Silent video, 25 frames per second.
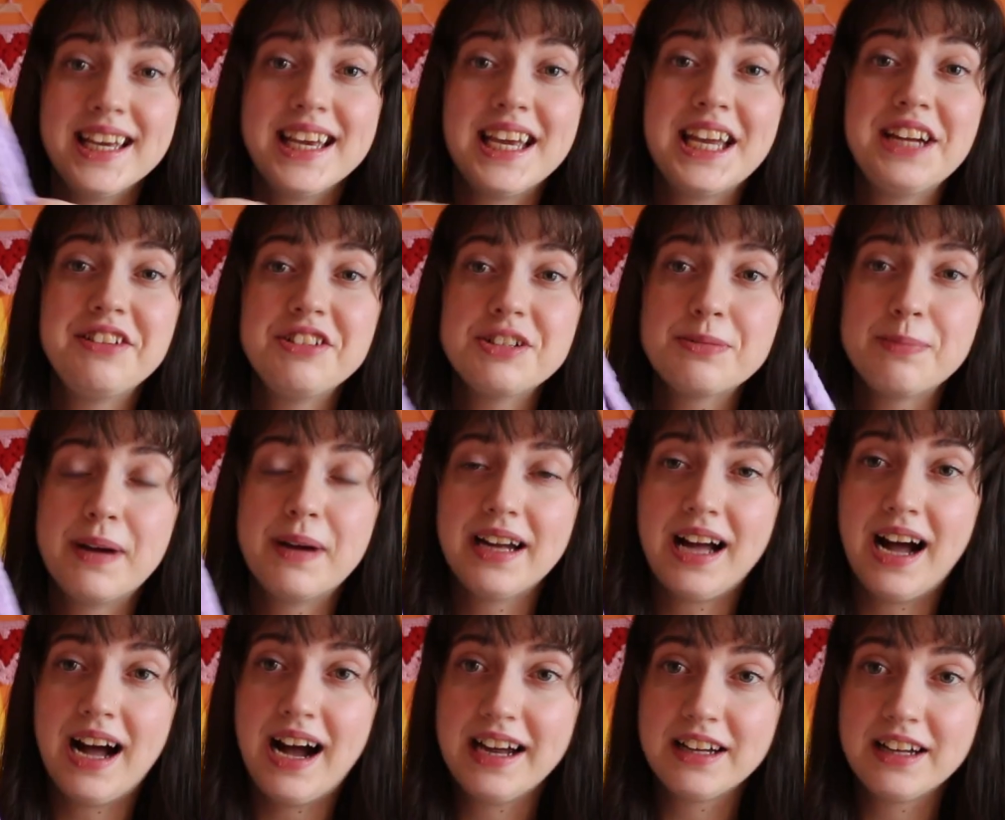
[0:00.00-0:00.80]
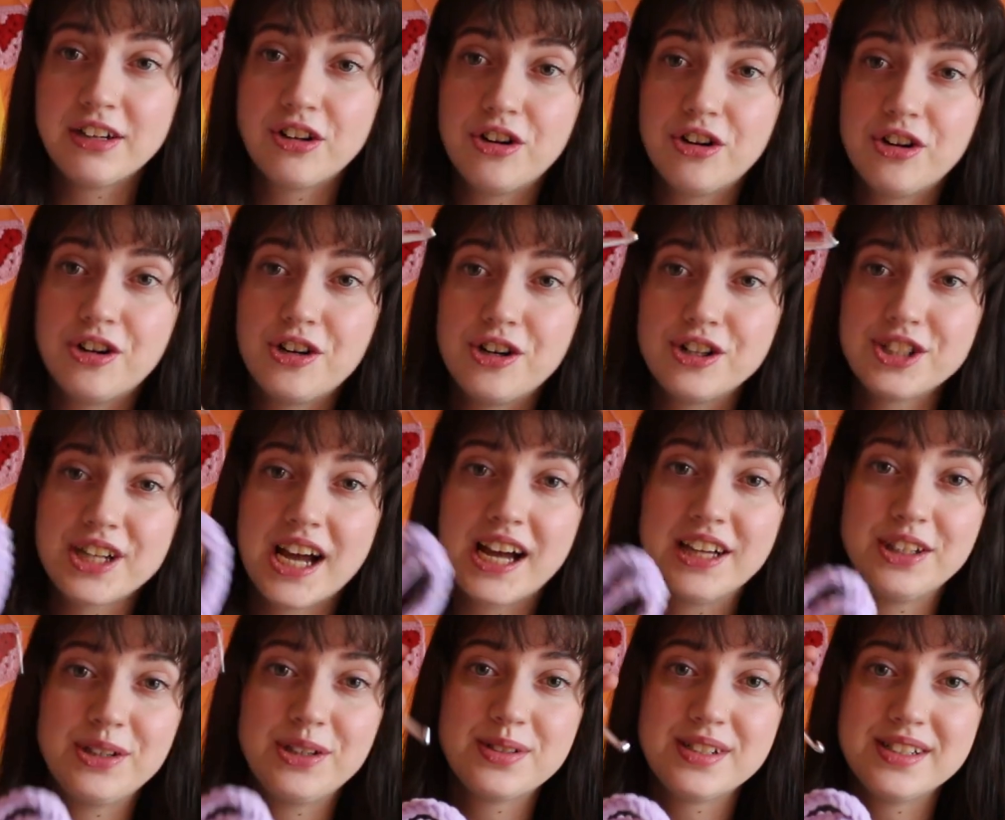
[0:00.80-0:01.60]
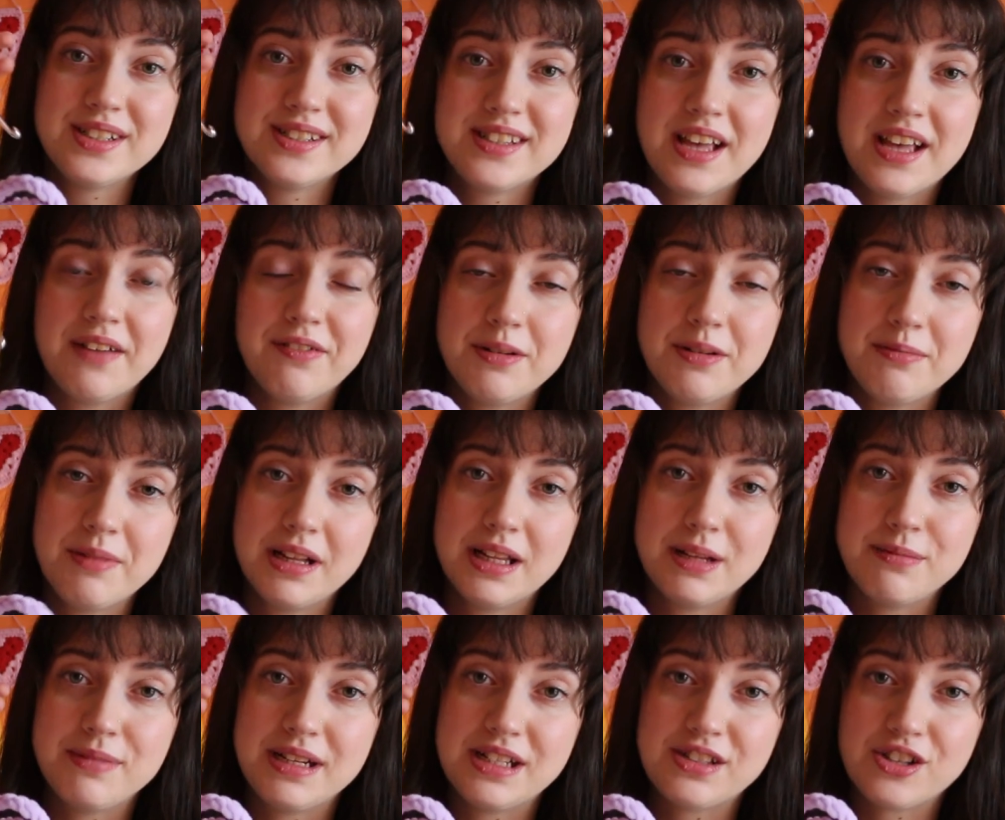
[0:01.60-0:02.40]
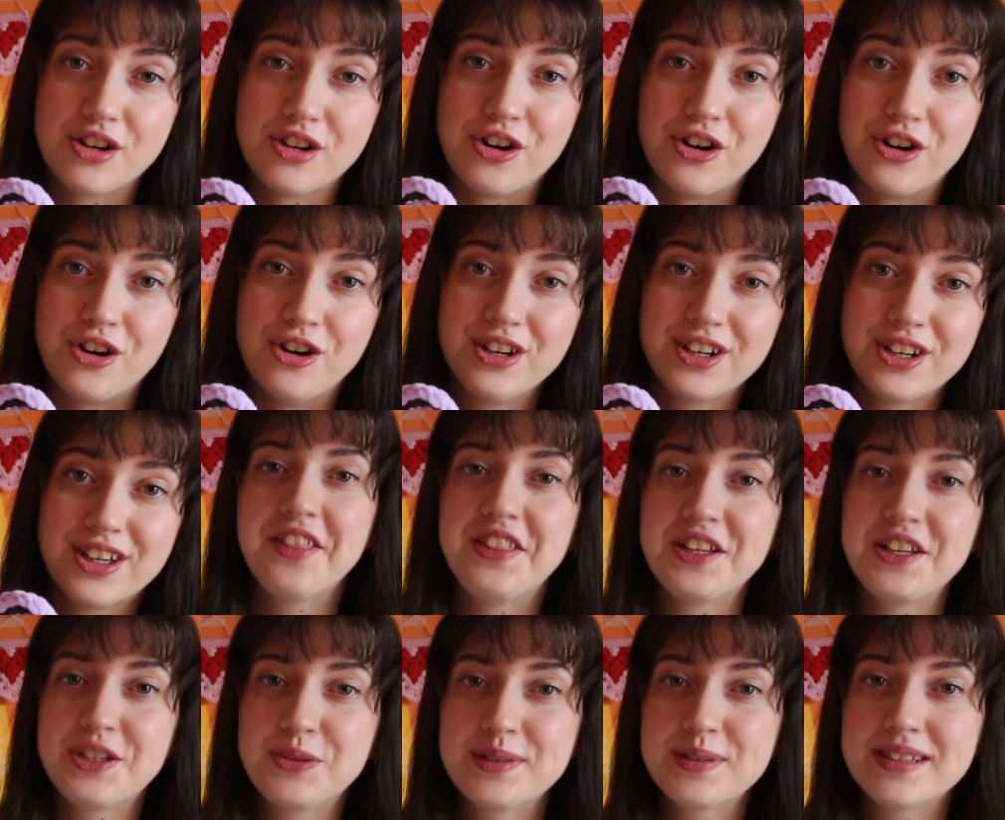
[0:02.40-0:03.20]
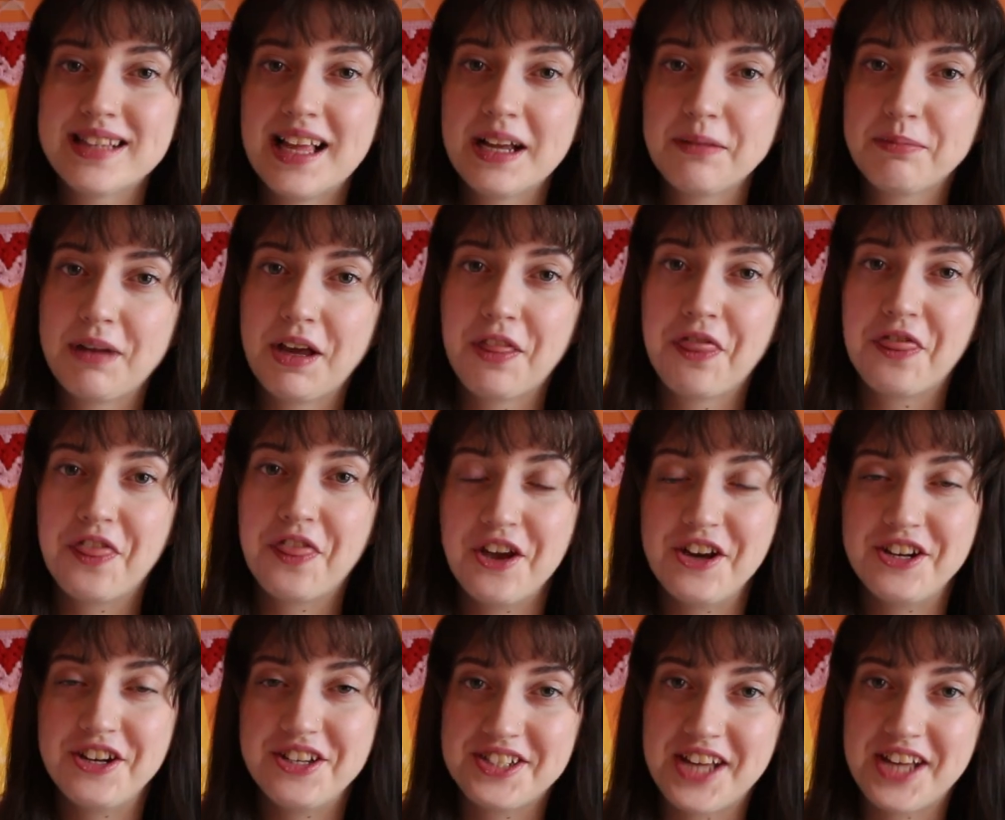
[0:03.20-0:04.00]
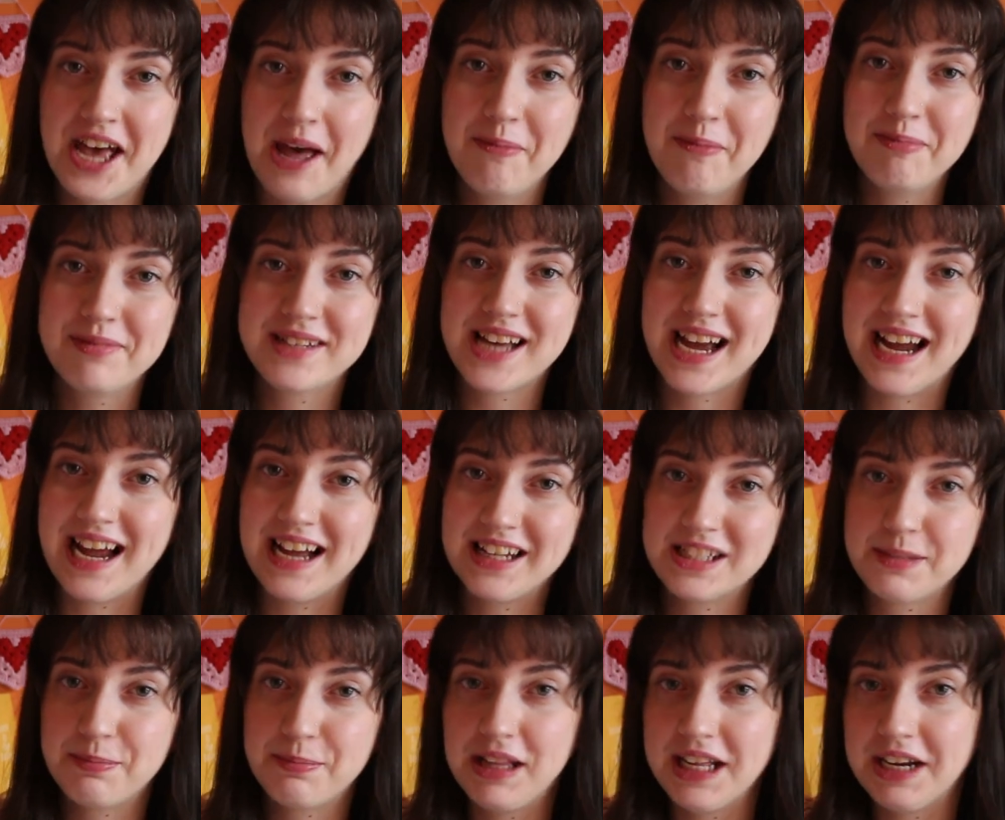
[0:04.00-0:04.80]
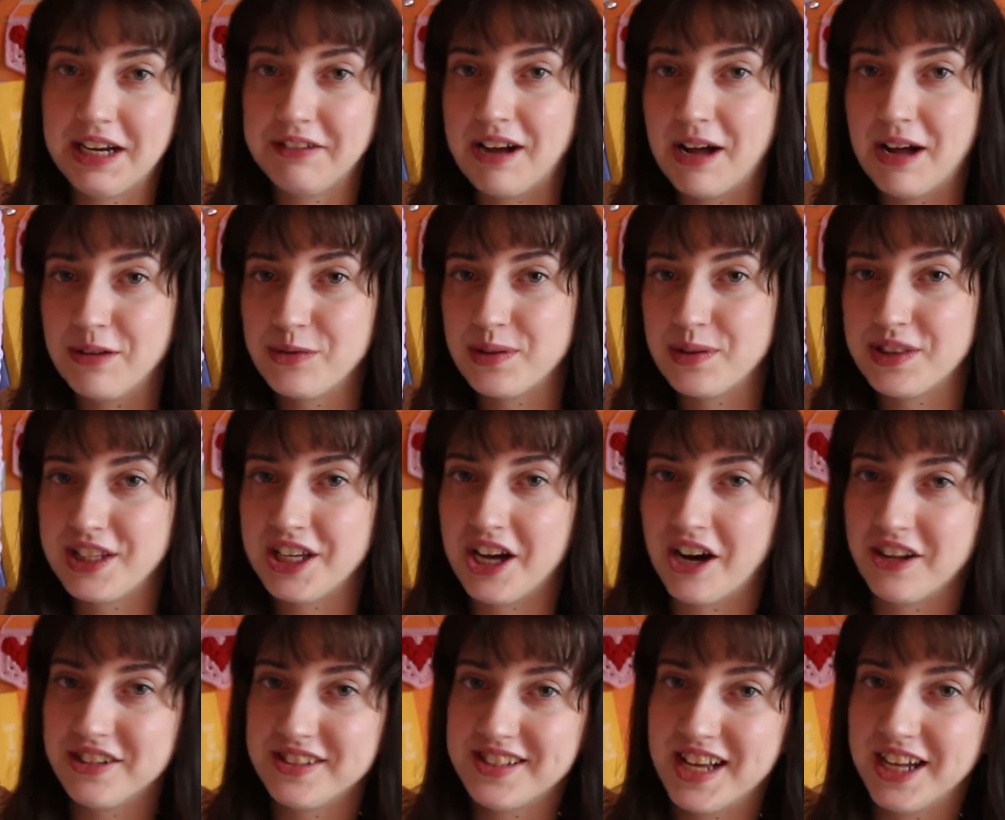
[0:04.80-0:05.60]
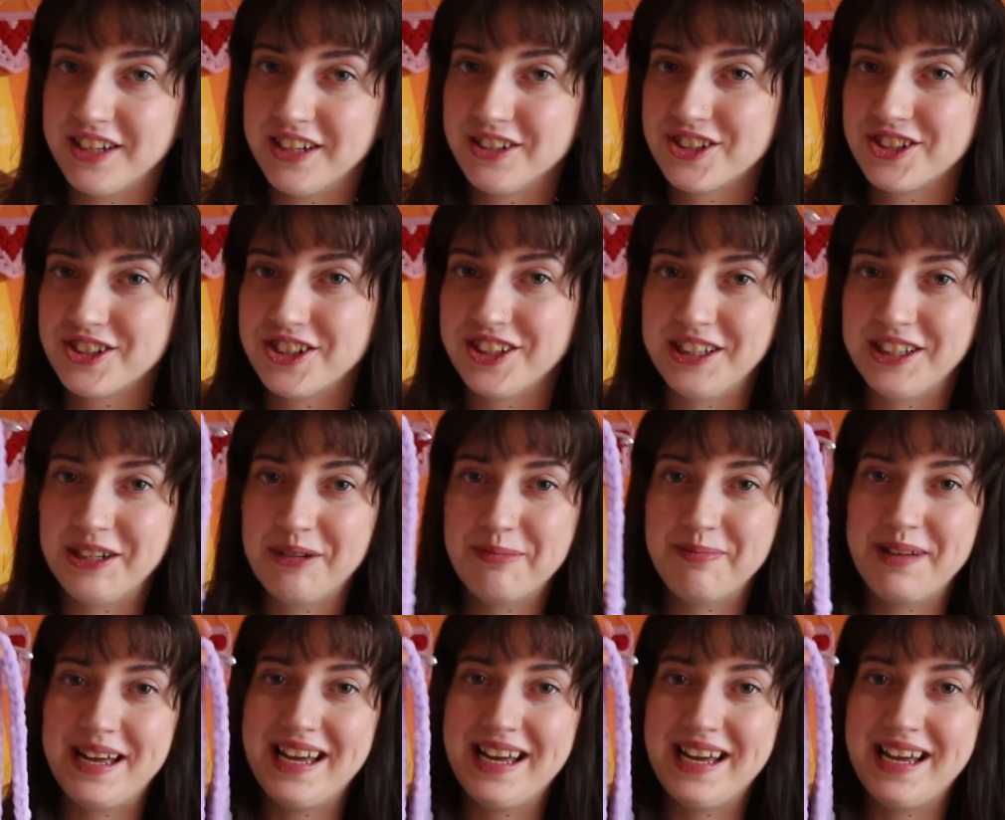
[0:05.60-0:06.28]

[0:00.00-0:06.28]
Here is my I cord. I used a 7mm hook. This was like my third attempt. I had to play around with yarn tension a little